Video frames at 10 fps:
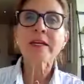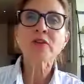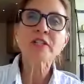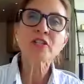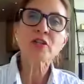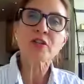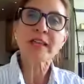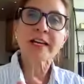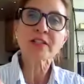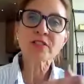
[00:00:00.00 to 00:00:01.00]
is good
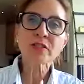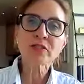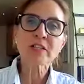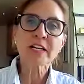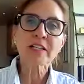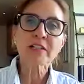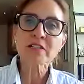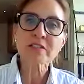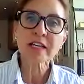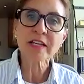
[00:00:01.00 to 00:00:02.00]
go ahead jackie to
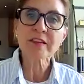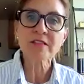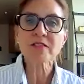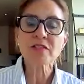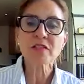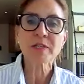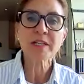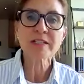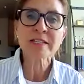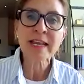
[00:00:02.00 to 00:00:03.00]
say this is good
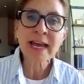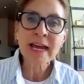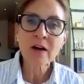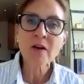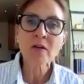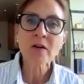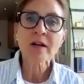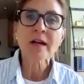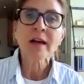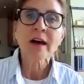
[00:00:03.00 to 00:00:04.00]
because now
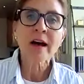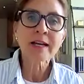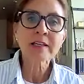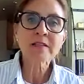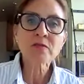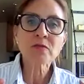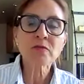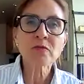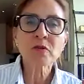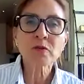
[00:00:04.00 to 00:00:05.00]
I get
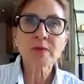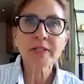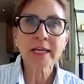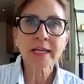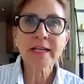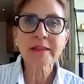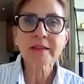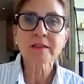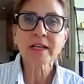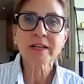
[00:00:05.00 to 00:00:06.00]
to create
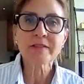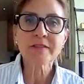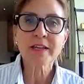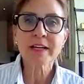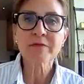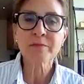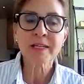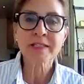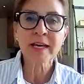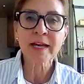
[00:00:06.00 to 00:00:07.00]
the life that I've
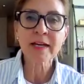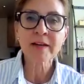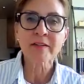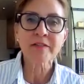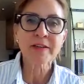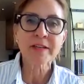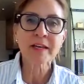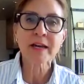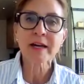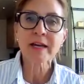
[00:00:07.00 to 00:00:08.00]
meant to have.
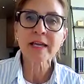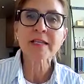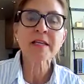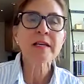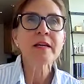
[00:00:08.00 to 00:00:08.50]
It